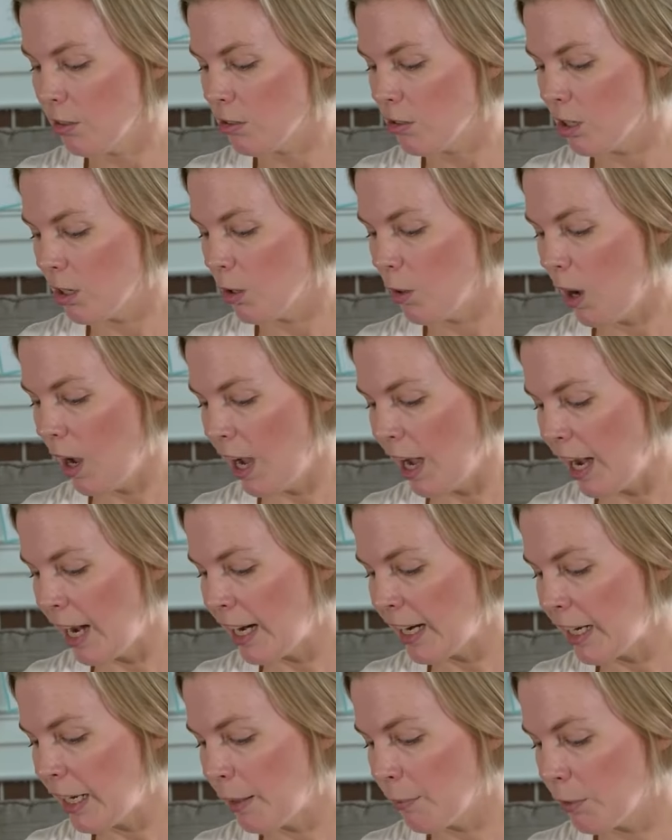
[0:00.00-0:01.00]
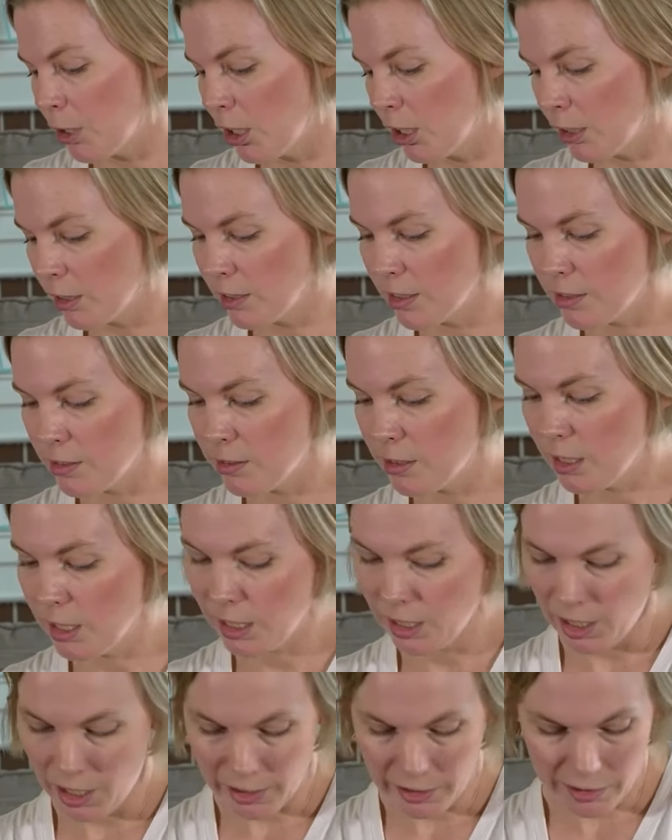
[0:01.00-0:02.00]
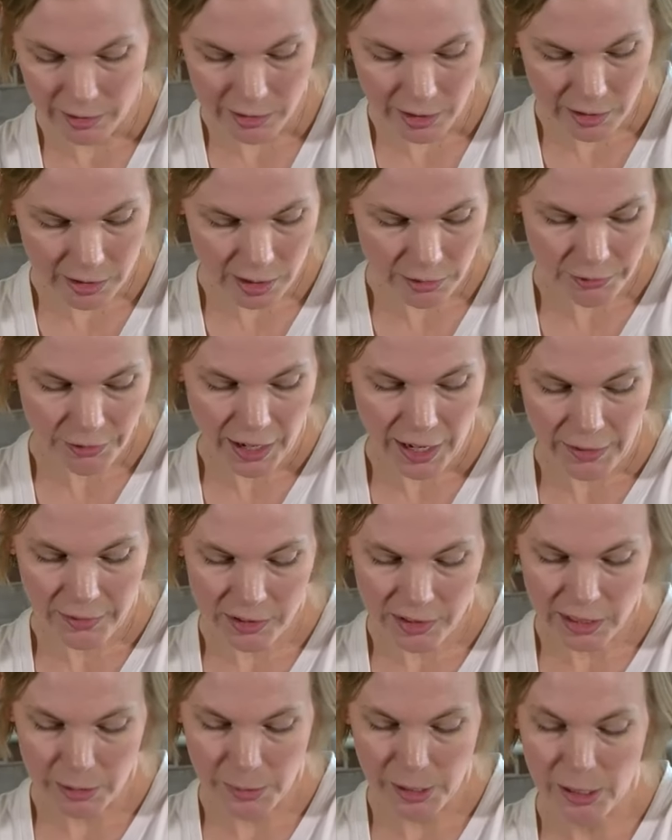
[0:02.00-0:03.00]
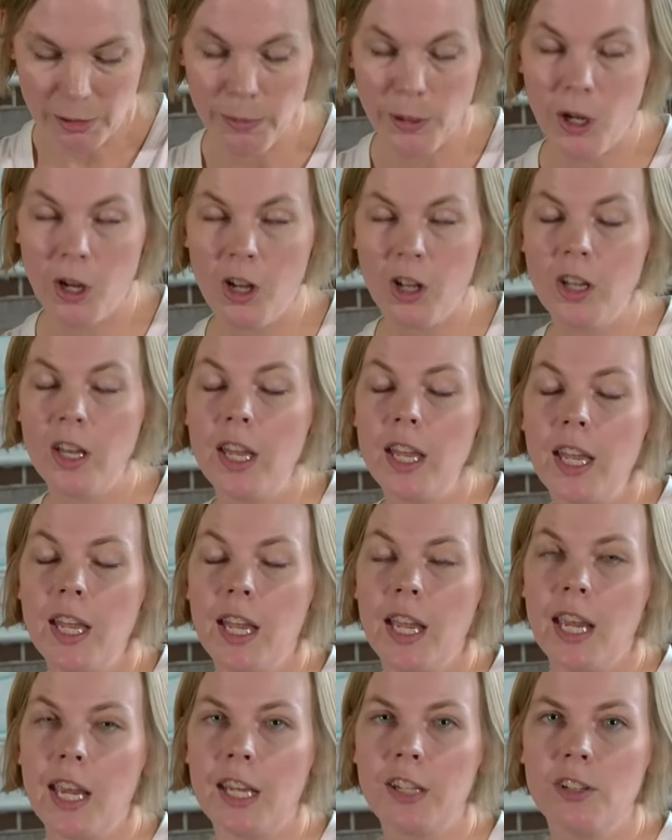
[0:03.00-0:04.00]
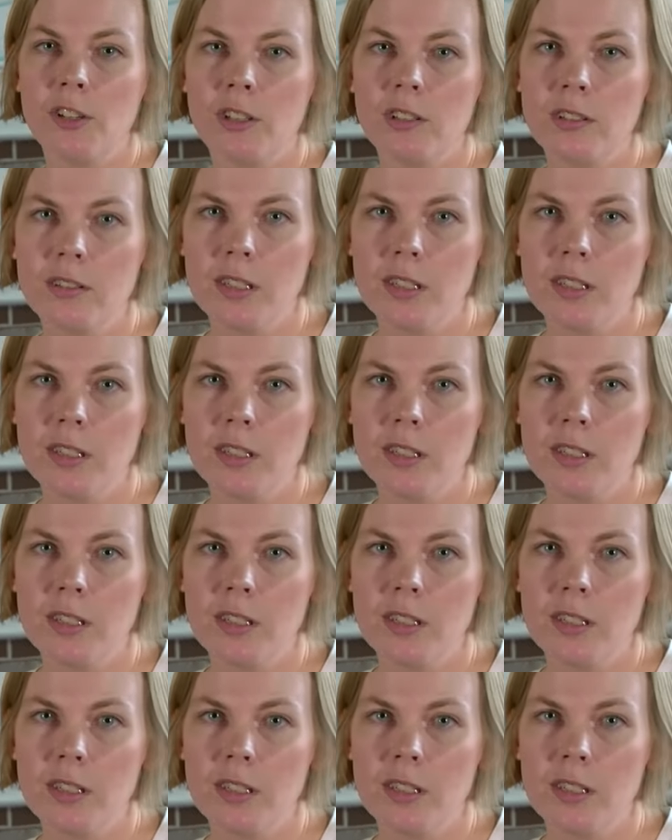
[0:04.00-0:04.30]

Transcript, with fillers: So I am currently sitting on a sixty-five centimeter ball, and you can